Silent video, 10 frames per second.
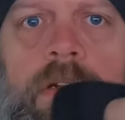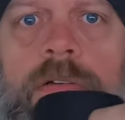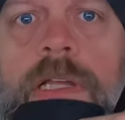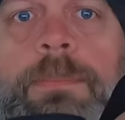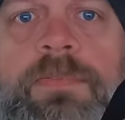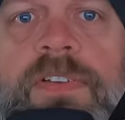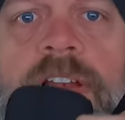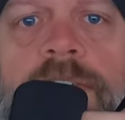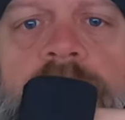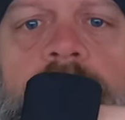you know, a couple
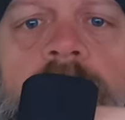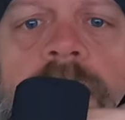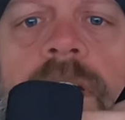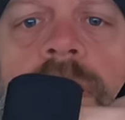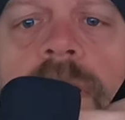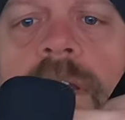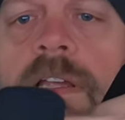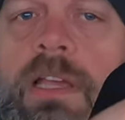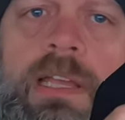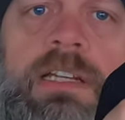feet off the ground.
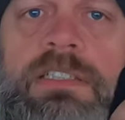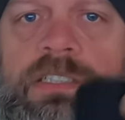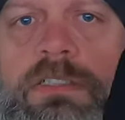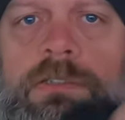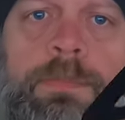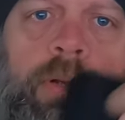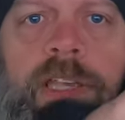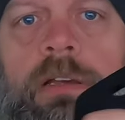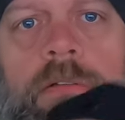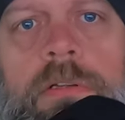And it just goes
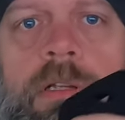boink.